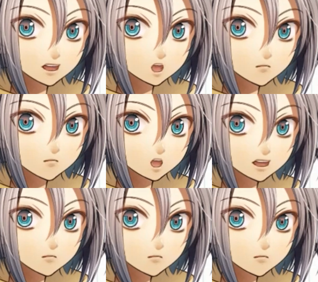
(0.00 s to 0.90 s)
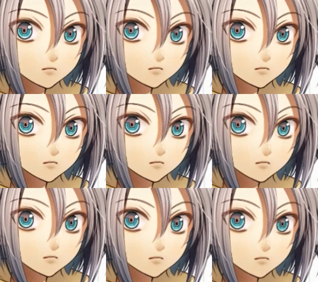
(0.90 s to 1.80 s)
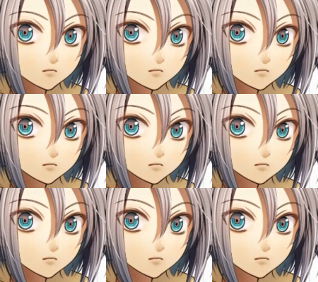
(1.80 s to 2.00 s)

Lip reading: it'll be like this for a while.